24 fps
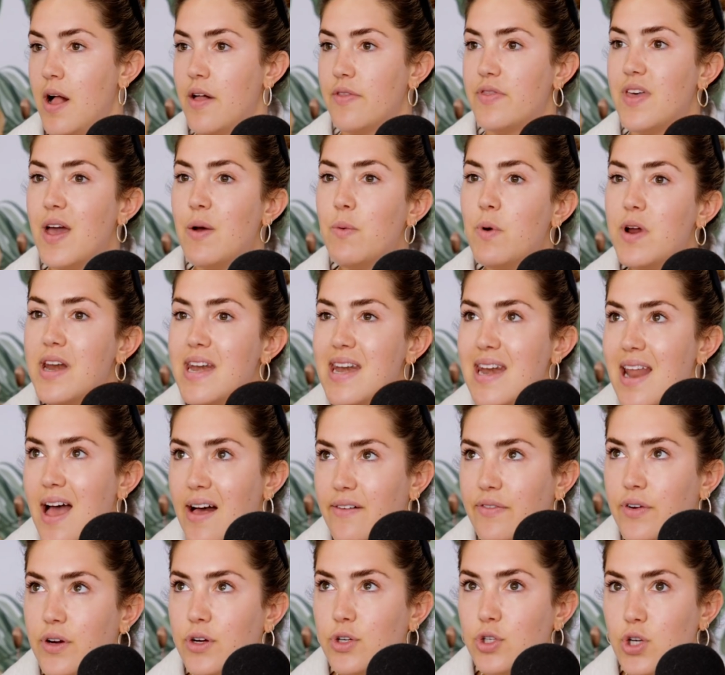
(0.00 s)
They would
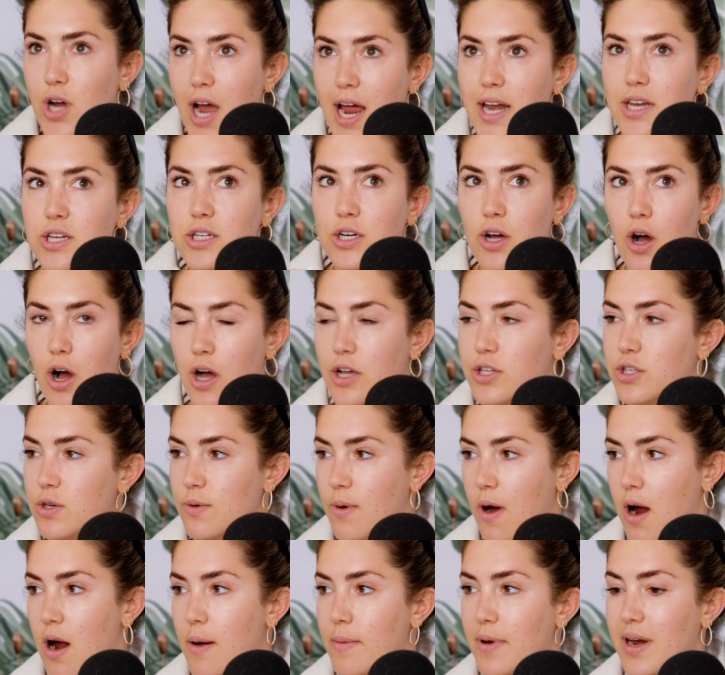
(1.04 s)
never try to cause you
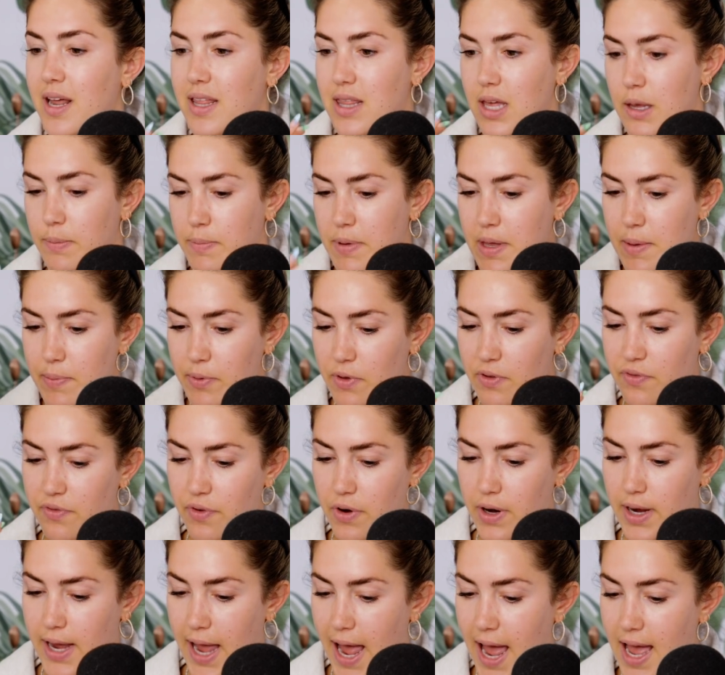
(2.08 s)
harm. And I think people
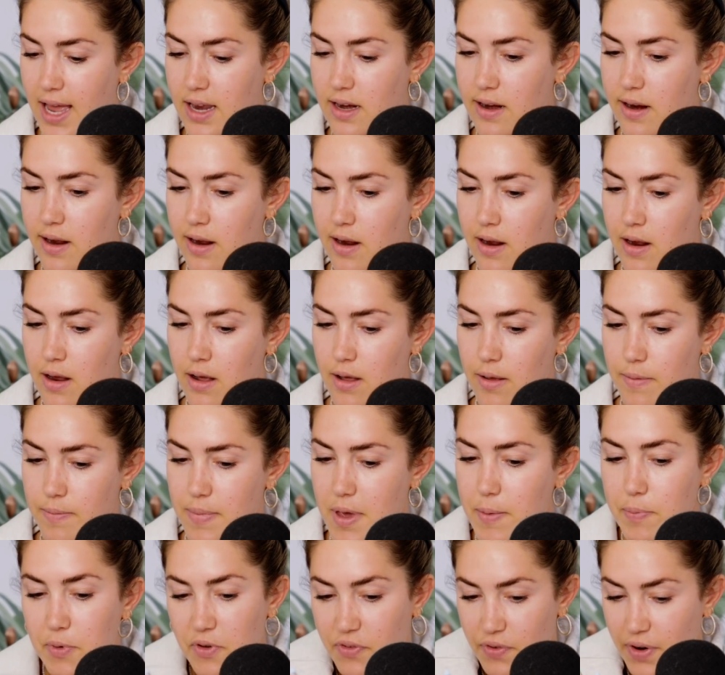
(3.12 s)
forget
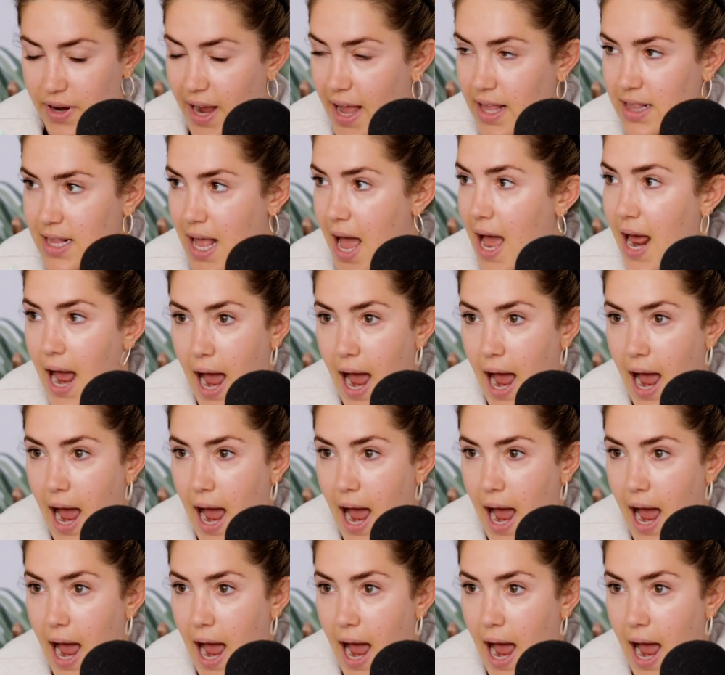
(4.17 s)
people forget that.